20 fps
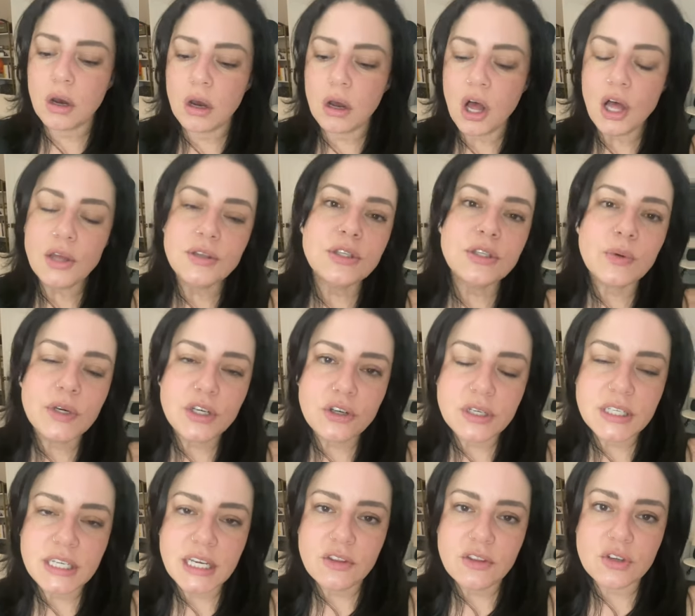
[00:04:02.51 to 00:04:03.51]
Also,
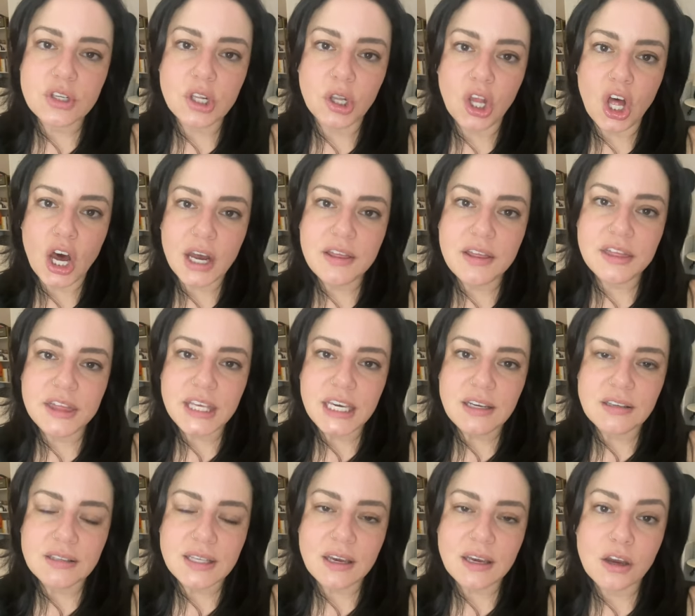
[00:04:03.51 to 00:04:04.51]
understand there's a lot of
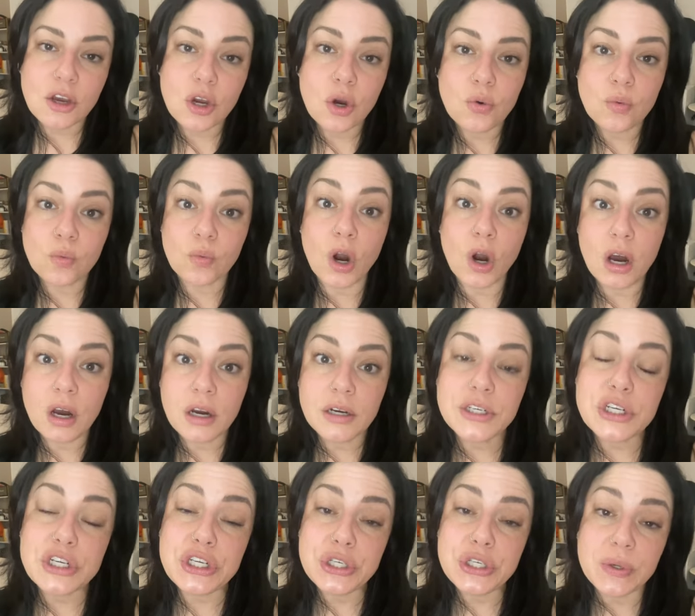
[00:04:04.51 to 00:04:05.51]
things that can go
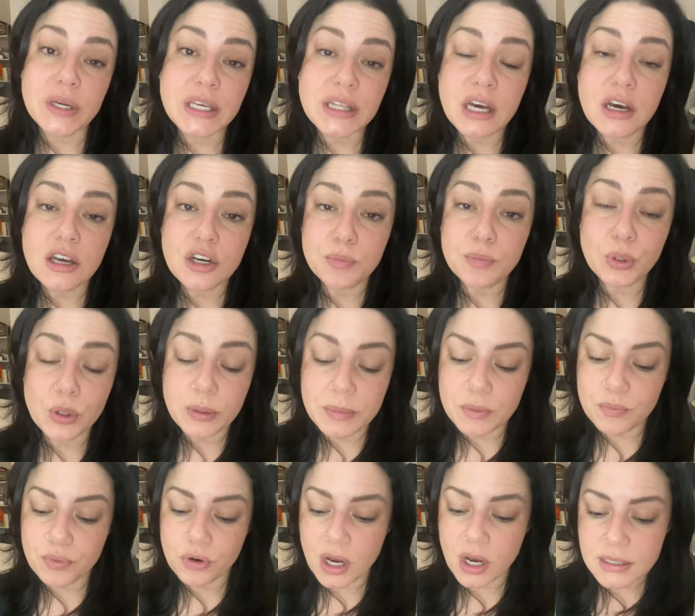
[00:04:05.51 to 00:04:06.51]
wrong during the unemployment
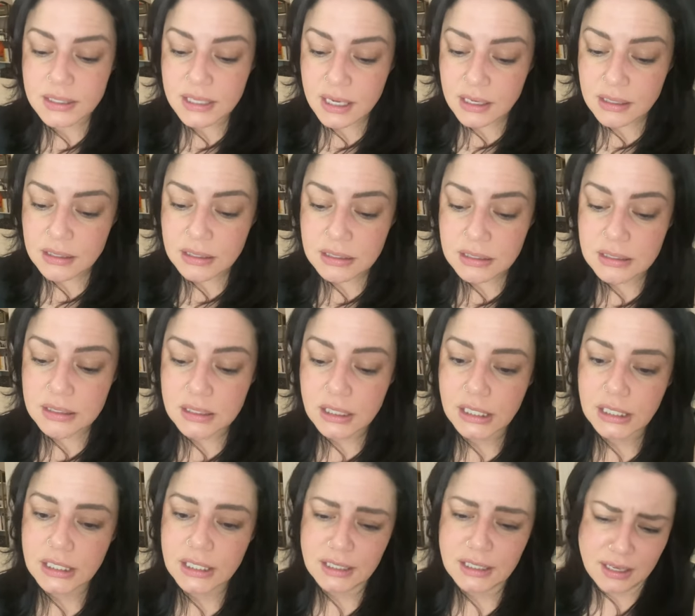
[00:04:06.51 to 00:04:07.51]
process,
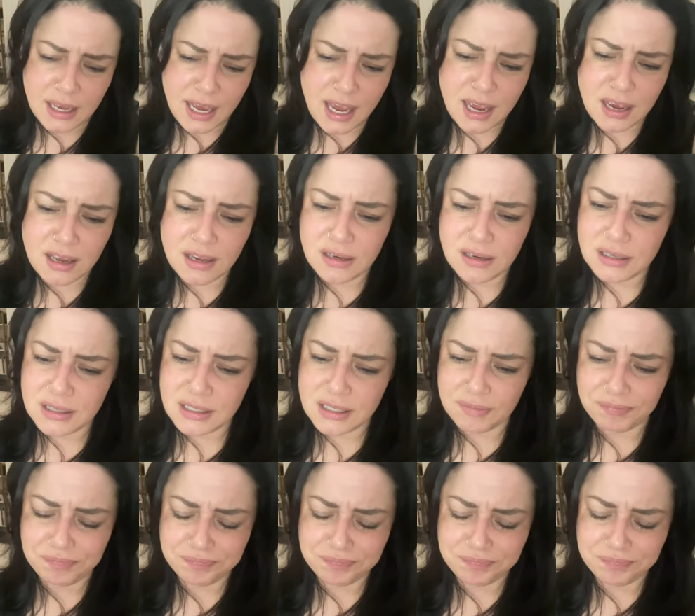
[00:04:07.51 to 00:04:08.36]
and